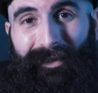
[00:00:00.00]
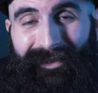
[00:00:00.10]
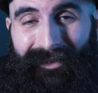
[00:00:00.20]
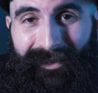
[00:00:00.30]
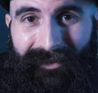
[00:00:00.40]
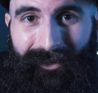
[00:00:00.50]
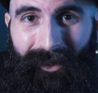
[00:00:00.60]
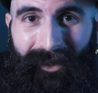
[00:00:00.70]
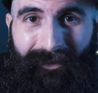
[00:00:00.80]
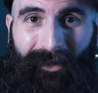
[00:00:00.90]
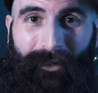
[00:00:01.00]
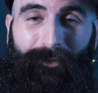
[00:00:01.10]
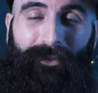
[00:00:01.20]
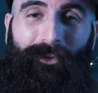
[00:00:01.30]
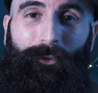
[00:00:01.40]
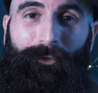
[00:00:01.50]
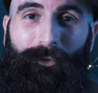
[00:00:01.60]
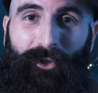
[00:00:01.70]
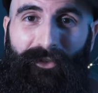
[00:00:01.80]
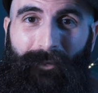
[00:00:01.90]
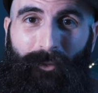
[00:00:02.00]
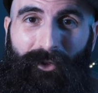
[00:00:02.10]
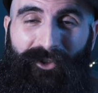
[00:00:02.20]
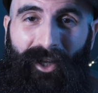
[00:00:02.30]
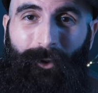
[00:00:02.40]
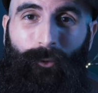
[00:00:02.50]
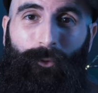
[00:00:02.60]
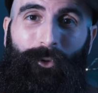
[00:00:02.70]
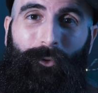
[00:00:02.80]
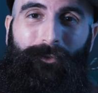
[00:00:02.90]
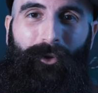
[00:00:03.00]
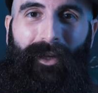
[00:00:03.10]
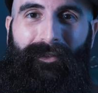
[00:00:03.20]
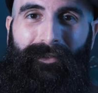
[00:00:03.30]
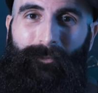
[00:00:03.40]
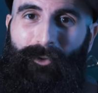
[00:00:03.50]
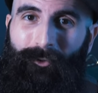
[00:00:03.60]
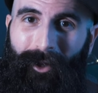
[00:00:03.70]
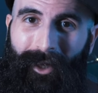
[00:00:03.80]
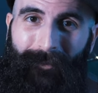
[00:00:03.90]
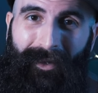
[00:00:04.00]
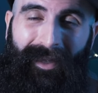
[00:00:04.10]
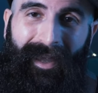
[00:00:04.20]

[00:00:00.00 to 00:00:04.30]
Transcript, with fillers: with this list, guys, if it's your first time on the channel, don't forget to subscribe,